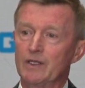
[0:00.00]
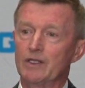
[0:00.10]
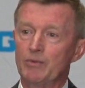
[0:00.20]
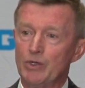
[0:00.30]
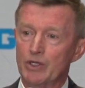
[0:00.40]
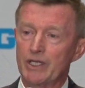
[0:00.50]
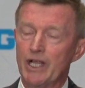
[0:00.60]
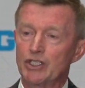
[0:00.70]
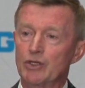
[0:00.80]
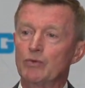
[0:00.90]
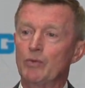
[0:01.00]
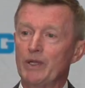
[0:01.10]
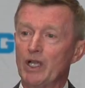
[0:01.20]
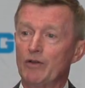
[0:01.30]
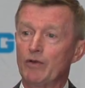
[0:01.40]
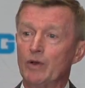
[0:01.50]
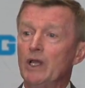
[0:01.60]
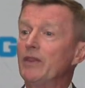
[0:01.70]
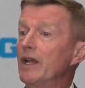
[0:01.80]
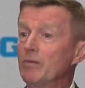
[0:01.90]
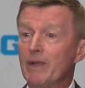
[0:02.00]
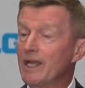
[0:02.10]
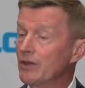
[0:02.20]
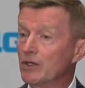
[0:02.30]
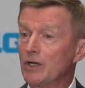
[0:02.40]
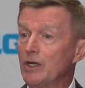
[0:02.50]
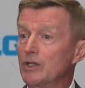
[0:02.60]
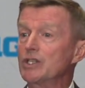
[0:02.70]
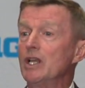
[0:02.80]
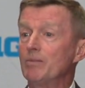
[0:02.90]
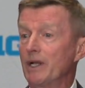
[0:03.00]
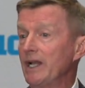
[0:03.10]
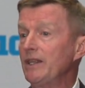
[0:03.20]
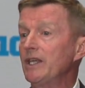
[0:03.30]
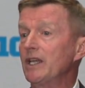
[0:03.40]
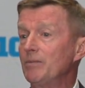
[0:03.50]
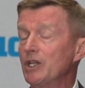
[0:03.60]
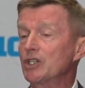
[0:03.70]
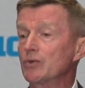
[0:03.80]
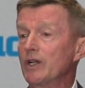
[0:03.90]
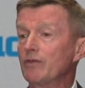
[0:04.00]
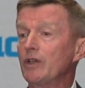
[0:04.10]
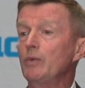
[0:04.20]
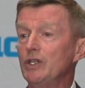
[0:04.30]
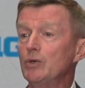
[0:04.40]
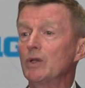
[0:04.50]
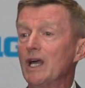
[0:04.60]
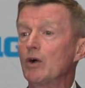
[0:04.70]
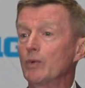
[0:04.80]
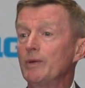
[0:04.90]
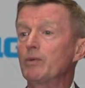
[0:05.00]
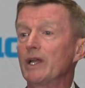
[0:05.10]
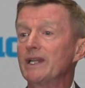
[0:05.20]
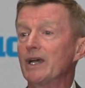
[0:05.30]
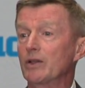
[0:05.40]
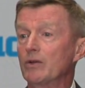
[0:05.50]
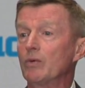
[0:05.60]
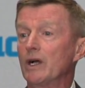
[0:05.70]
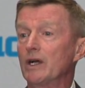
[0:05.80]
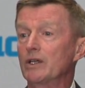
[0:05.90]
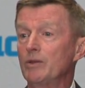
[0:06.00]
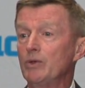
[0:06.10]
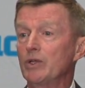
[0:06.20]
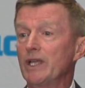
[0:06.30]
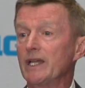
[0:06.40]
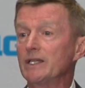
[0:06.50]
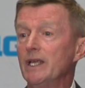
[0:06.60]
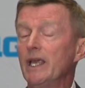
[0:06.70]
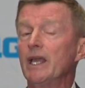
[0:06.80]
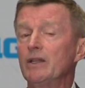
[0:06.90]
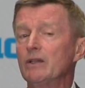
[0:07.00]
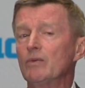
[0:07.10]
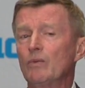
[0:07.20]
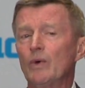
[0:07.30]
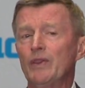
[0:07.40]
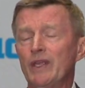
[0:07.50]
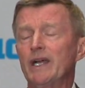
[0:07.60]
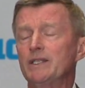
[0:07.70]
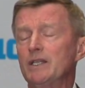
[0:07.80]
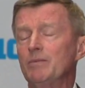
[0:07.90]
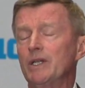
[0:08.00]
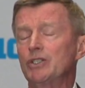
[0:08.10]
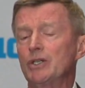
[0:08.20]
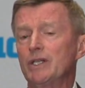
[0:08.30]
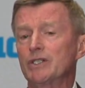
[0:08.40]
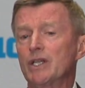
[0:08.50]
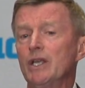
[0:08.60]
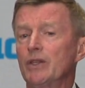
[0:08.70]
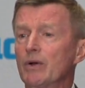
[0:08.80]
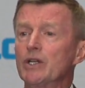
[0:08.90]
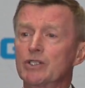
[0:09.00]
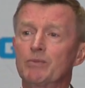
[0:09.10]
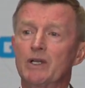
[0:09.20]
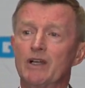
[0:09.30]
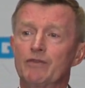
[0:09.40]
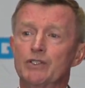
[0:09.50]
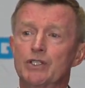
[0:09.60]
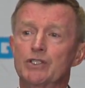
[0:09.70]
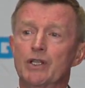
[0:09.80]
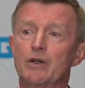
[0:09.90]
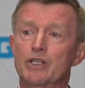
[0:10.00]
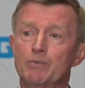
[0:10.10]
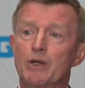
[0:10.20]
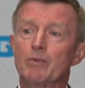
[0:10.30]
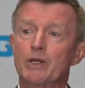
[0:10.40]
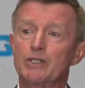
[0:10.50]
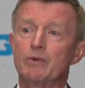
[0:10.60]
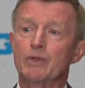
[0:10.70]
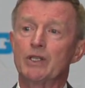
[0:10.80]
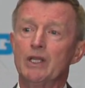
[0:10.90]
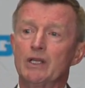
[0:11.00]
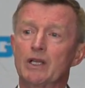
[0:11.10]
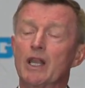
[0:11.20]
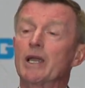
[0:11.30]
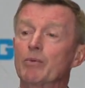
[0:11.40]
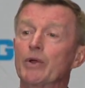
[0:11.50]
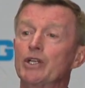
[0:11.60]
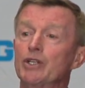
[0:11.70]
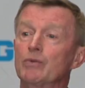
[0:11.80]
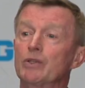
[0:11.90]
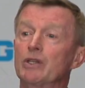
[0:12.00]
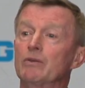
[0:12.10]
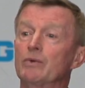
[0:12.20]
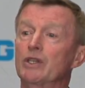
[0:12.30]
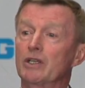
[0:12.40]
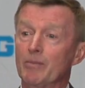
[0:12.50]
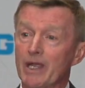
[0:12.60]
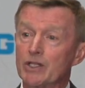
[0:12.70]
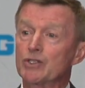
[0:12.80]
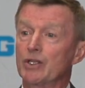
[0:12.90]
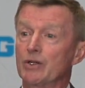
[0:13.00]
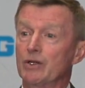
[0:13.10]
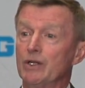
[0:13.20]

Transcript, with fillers: communication will be helpful. They aren't making the calls, but anything administratively, we do allow replay now to uh, communicate. And one thing I didn't mention is there are some conferences that are experimenting with collaboration with the, with the command center,